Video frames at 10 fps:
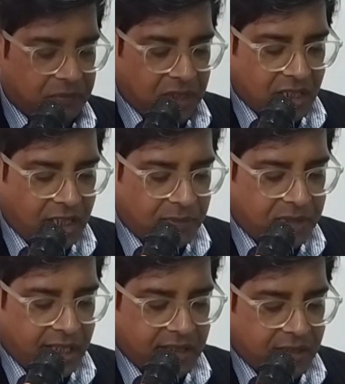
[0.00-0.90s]
in some
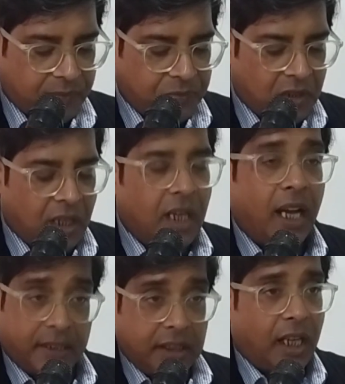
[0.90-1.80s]
sense.
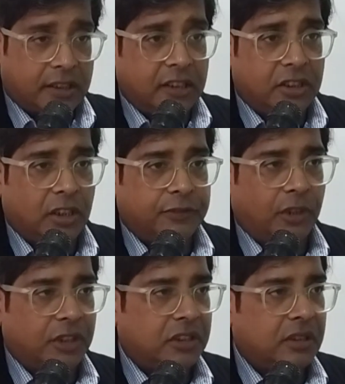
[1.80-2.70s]
And the other is, of
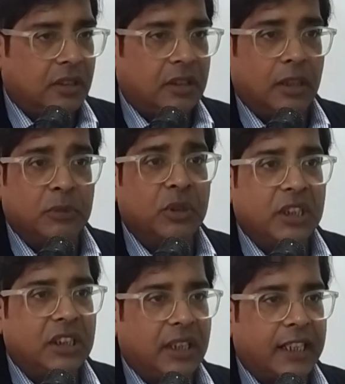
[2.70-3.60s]
course,
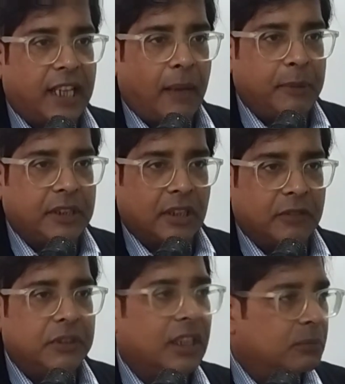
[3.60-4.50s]
community and capital.
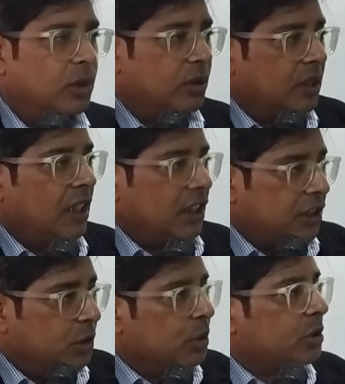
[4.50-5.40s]
We are more
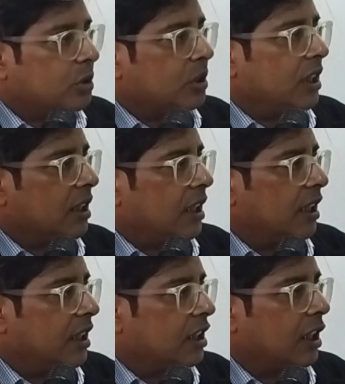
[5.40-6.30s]
used to
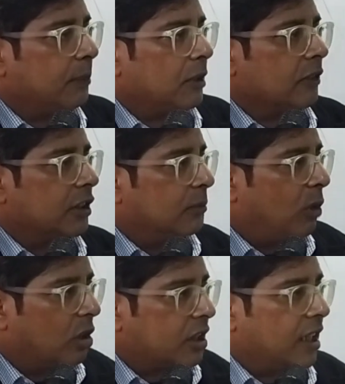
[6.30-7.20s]
thinking, in keeping with the
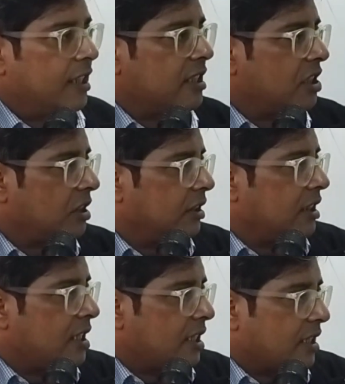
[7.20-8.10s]
modernization
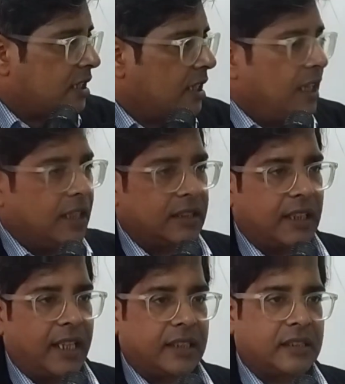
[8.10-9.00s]
cases,
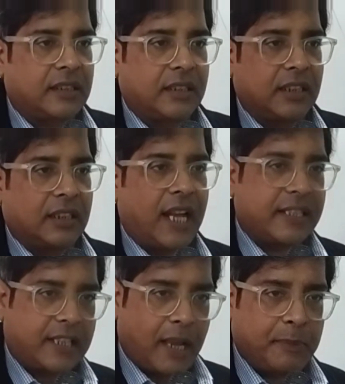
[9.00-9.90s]
that
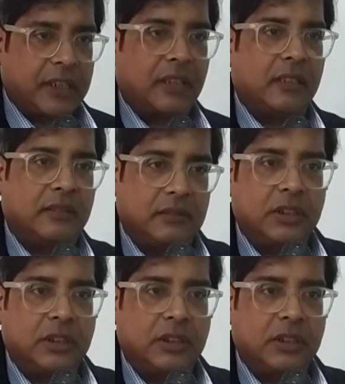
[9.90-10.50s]
as capital